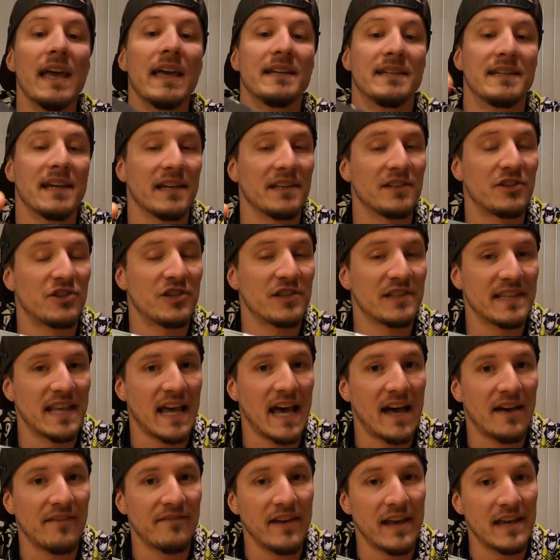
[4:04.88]
It does just
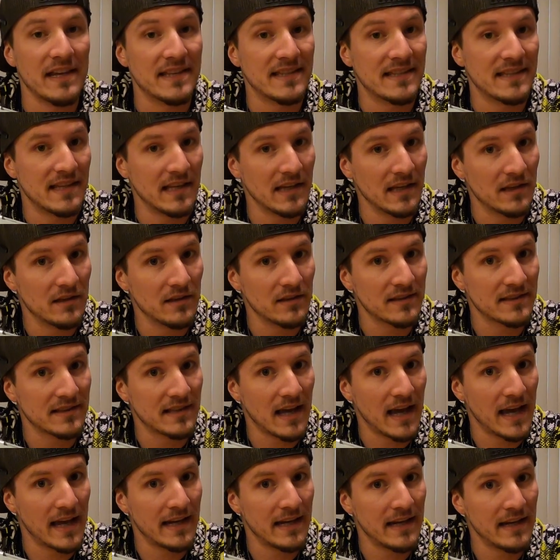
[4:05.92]
have a
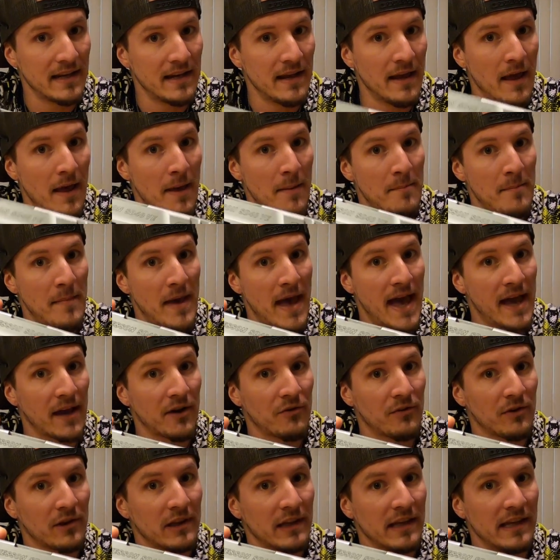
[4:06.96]
single-sided
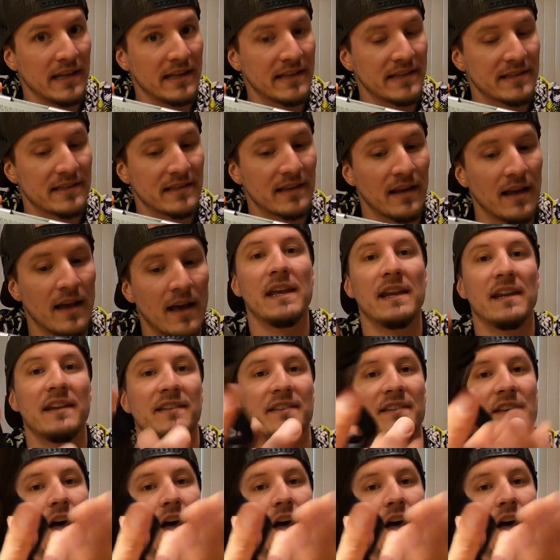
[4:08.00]
mag release. It is